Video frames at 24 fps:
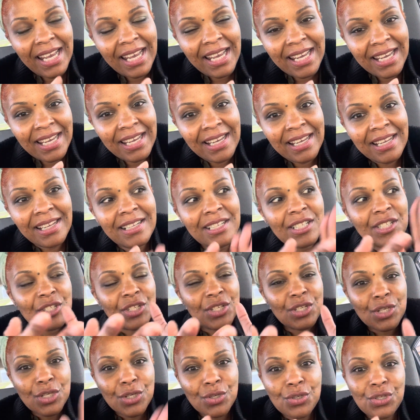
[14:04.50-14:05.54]
end,
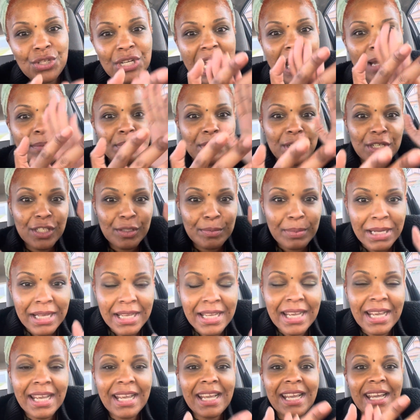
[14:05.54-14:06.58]
new chapters
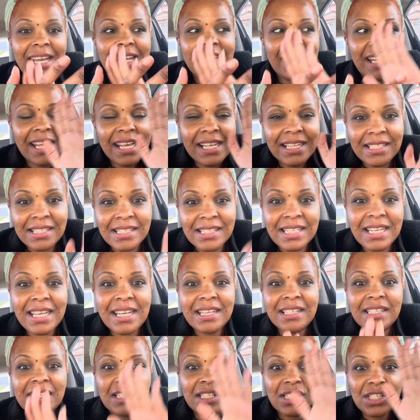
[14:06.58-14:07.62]
begin, and
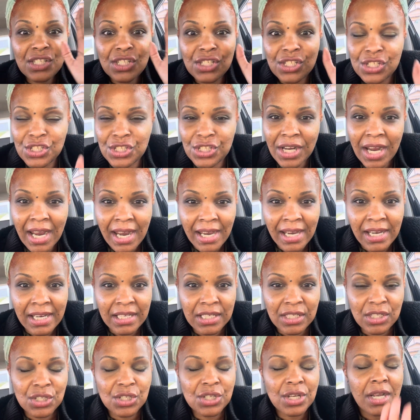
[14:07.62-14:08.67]
seasons
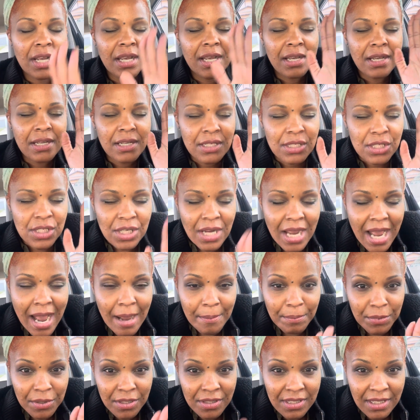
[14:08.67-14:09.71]
change.
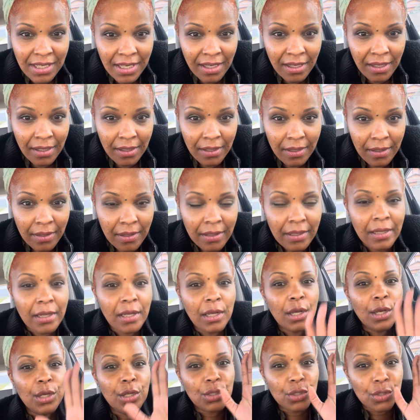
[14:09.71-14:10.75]
Chapters end,
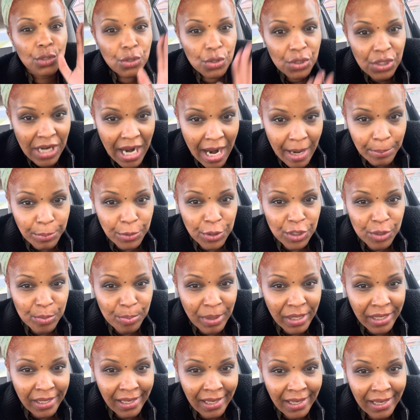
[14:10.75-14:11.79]
new chapters
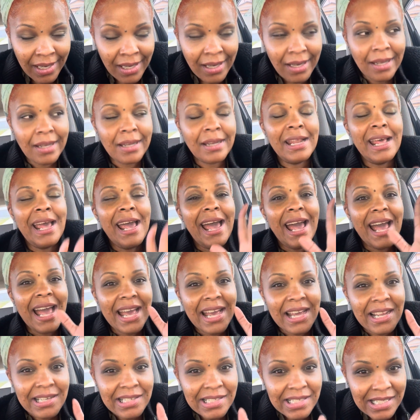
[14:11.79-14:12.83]
begin,
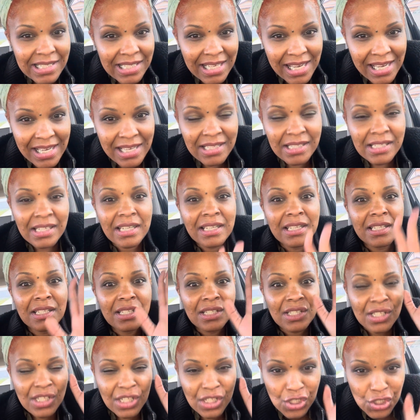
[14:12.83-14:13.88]
and
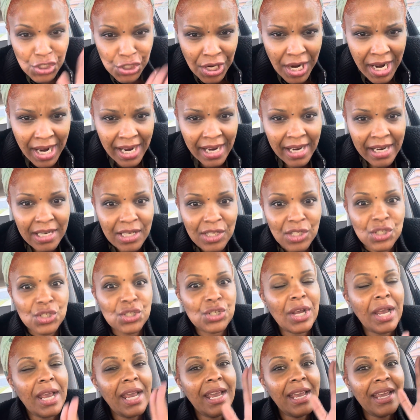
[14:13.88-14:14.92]
seasons change.
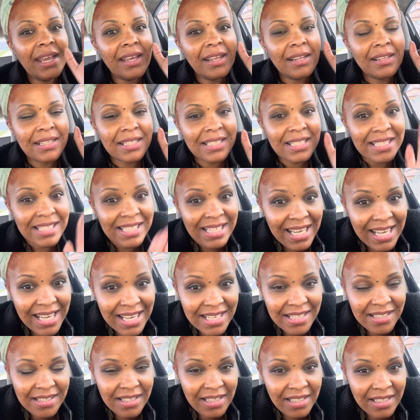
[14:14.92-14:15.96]
And
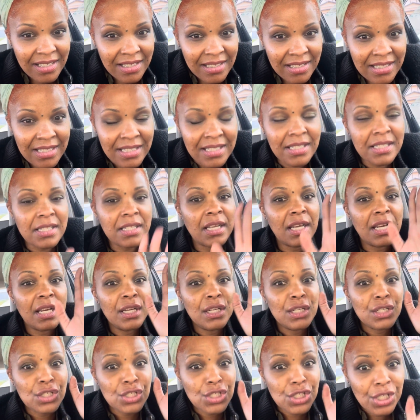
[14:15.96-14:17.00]
seasons
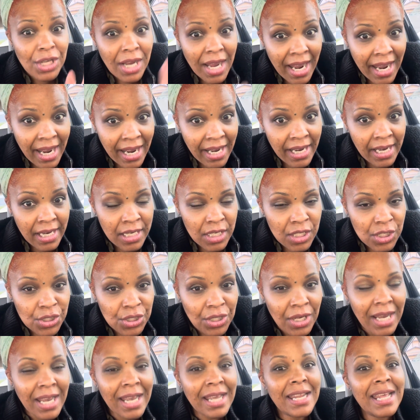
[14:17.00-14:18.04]
change.
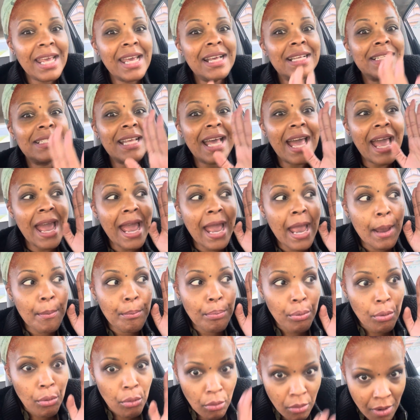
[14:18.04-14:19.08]
It is a
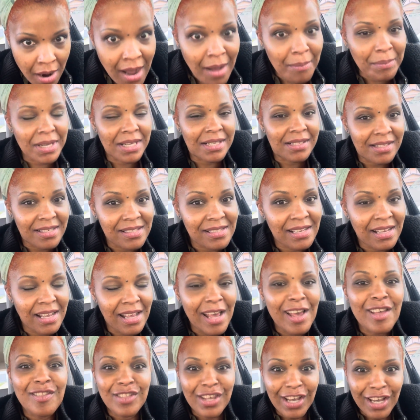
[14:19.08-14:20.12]
promise
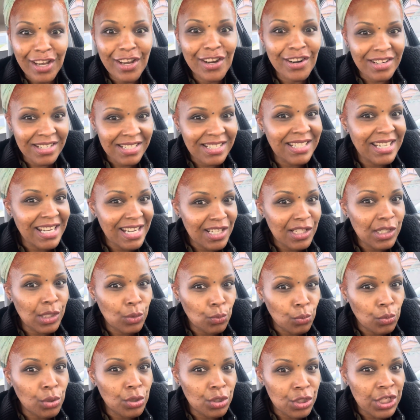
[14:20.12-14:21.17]
that your season
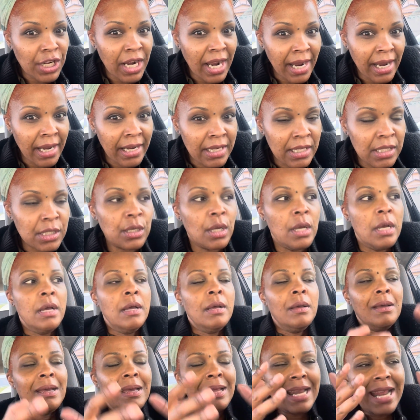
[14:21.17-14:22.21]
will change.
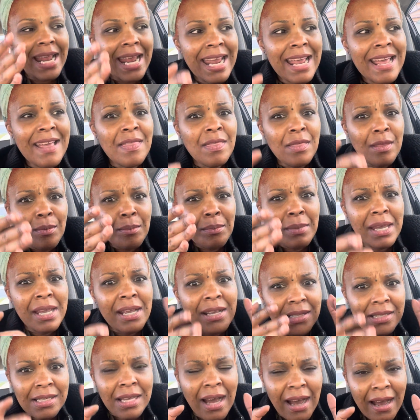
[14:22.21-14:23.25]
And in the
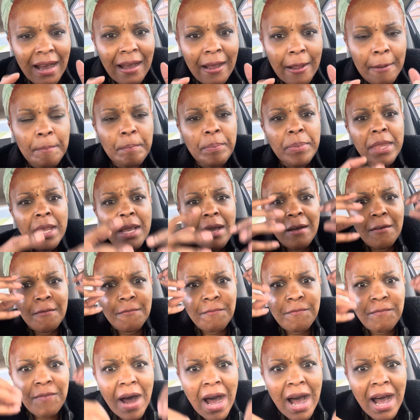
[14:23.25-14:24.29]
meantime,
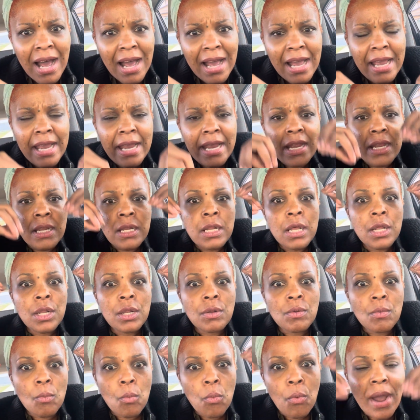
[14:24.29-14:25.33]
find
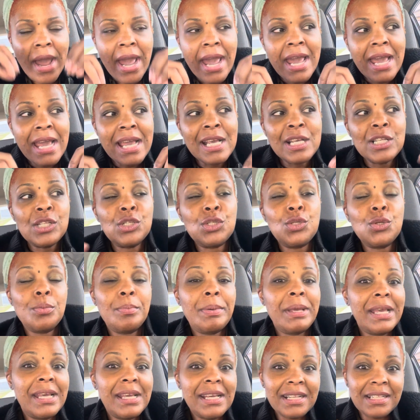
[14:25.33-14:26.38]
ways to
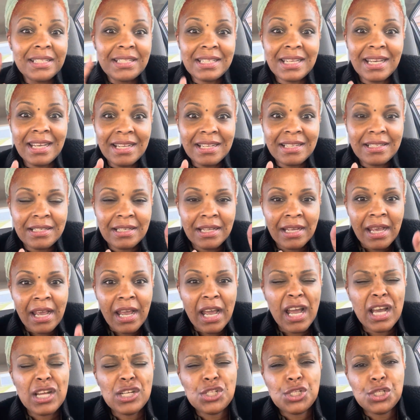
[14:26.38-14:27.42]
be content
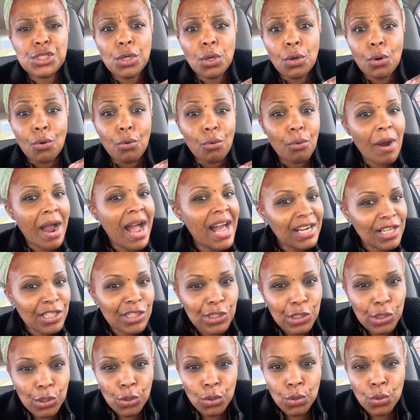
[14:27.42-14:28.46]
and show
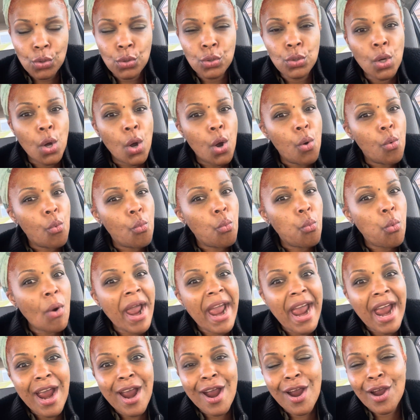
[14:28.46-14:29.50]
gratitude
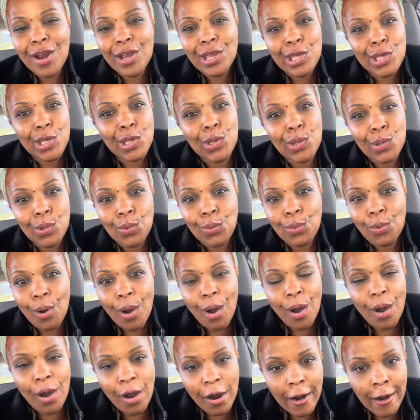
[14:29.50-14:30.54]
where you
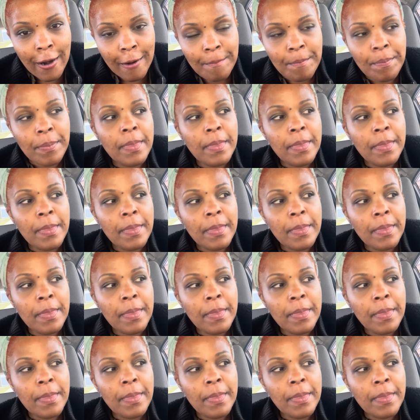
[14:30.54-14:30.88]
are.